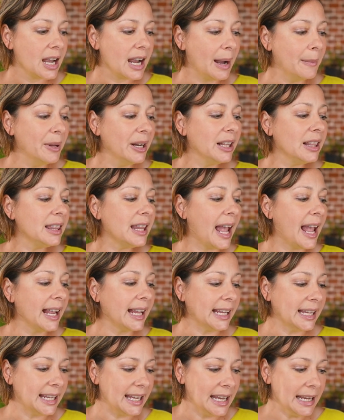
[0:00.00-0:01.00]
I'm going to
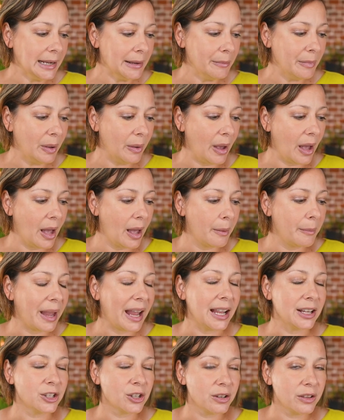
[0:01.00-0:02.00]
let Ecamm
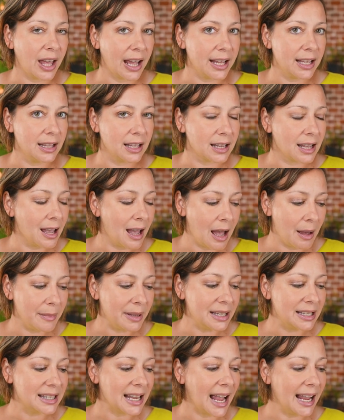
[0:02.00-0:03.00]
answer that in the
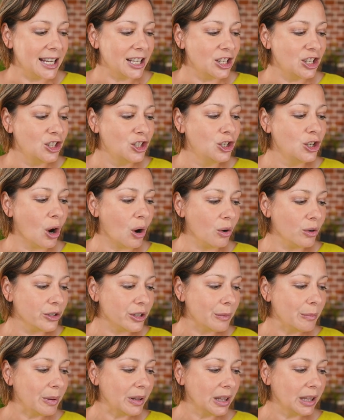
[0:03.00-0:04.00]
comments. I
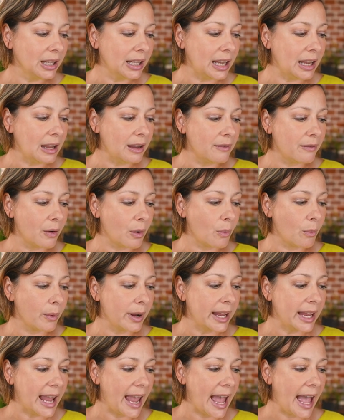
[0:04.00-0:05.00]
don't believe
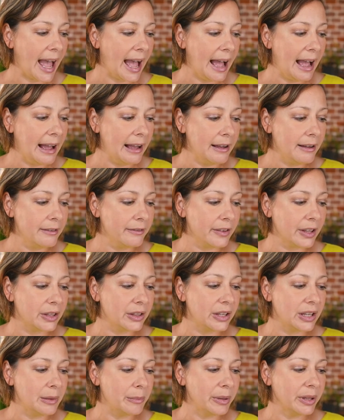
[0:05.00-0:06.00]
we have
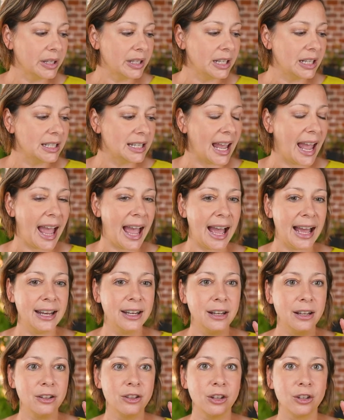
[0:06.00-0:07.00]
the ability to
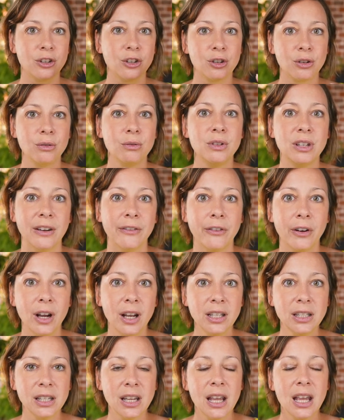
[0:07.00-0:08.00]
add the two
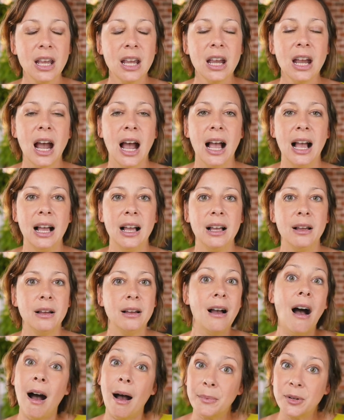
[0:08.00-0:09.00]
different
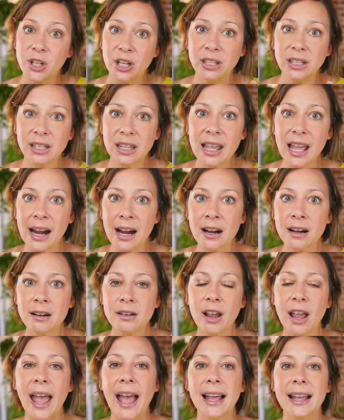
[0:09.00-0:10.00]
options
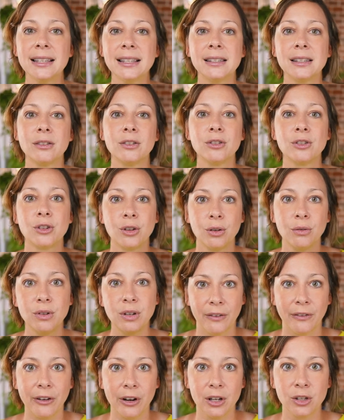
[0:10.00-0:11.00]
there as two
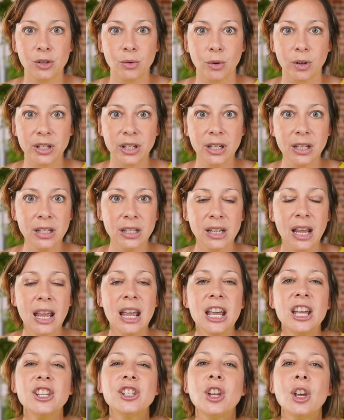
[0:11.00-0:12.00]
different sources.
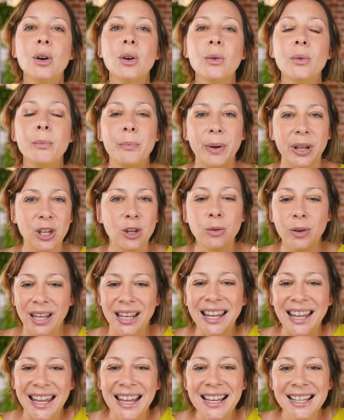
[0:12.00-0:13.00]
So, but you
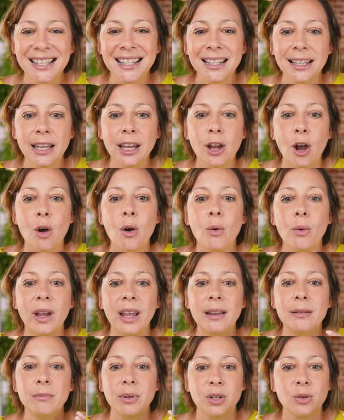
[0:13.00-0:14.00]
can easily go
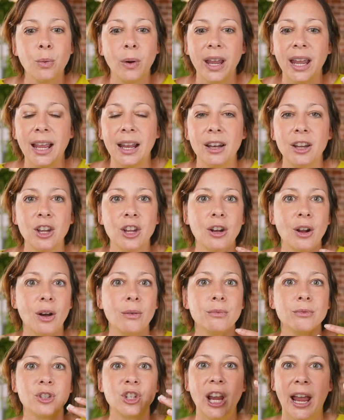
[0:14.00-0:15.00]
in between,
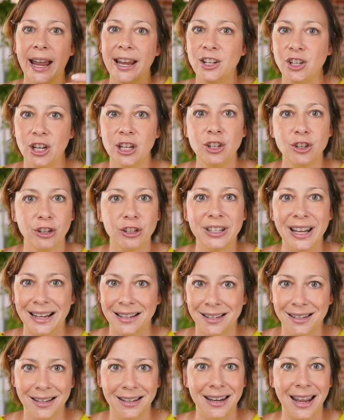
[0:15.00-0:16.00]
changing your
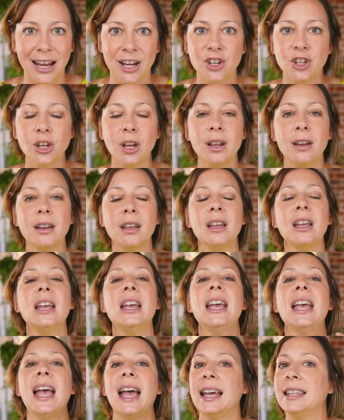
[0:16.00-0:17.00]
destination
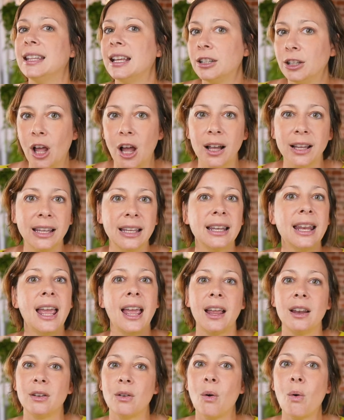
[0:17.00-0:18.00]
and then logging
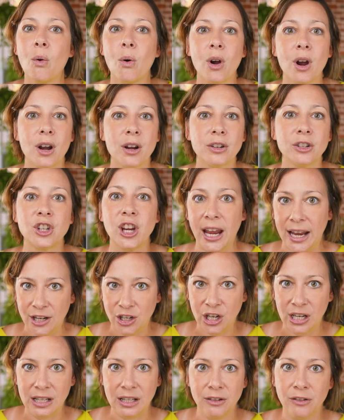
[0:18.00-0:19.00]
in, or
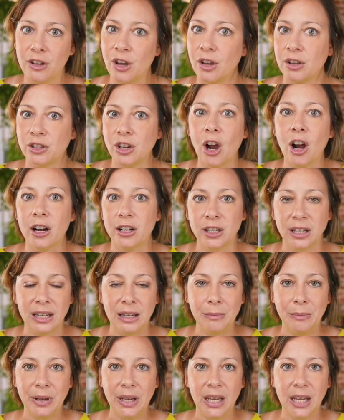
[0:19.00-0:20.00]
changing to
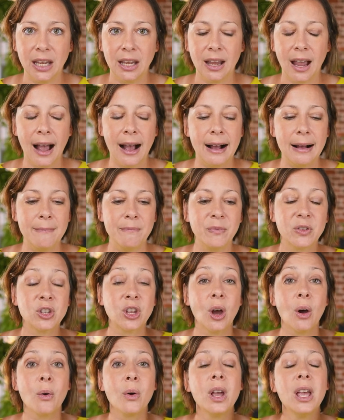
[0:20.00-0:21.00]
RTMP.
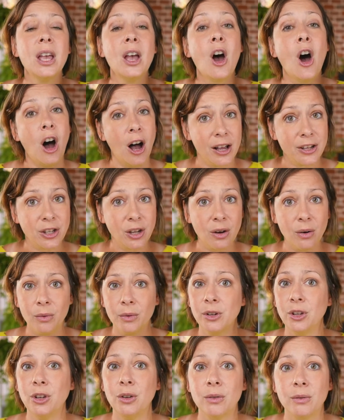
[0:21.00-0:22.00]
So
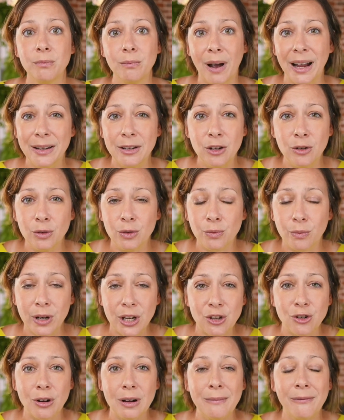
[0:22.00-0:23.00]
also you might use
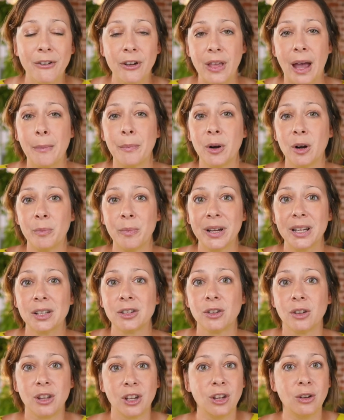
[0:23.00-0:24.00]
Restream for that
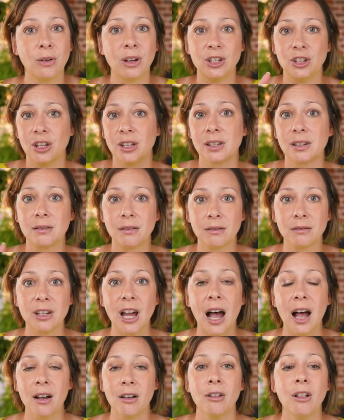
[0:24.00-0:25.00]
purpose so that you can just
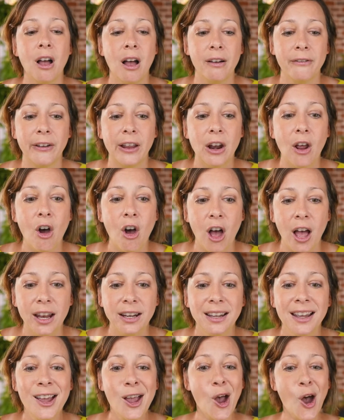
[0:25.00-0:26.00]
toggle off and
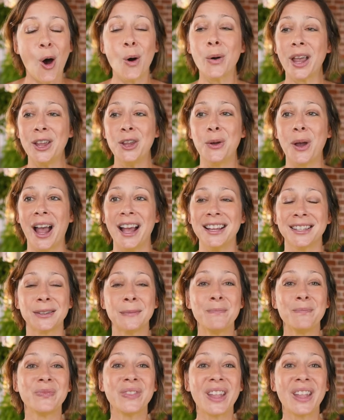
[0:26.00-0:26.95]
on. Okay, you guys.